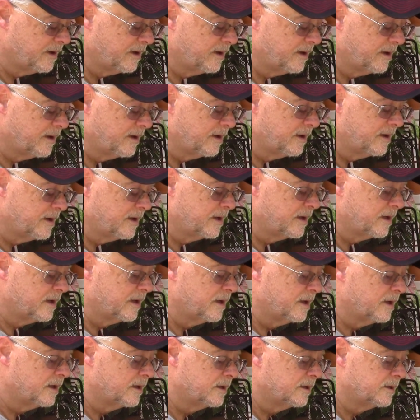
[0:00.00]

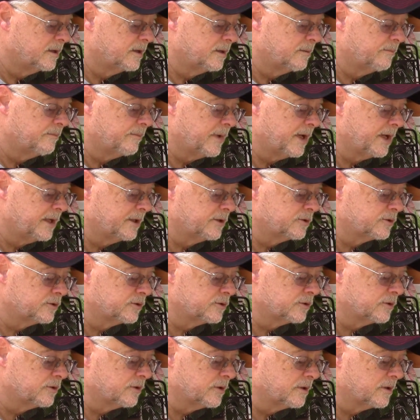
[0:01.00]
And make
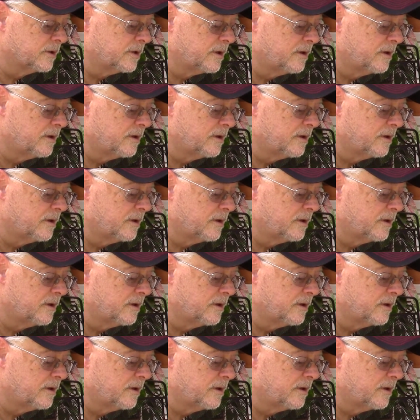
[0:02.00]
sure